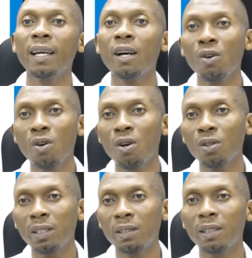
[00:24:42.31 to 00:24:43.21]
They are all
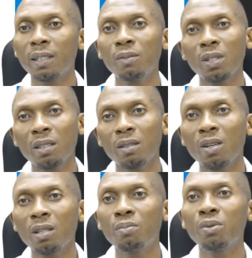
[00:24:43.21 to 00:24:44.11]
called the same because they
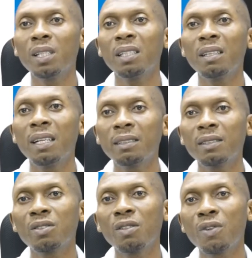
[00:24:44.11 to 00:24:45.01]
call the brooder, the
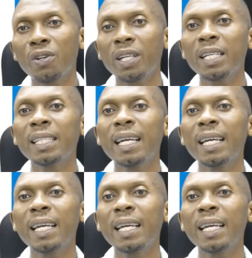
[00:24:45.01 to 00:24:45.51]
lantern, stove, hurricane.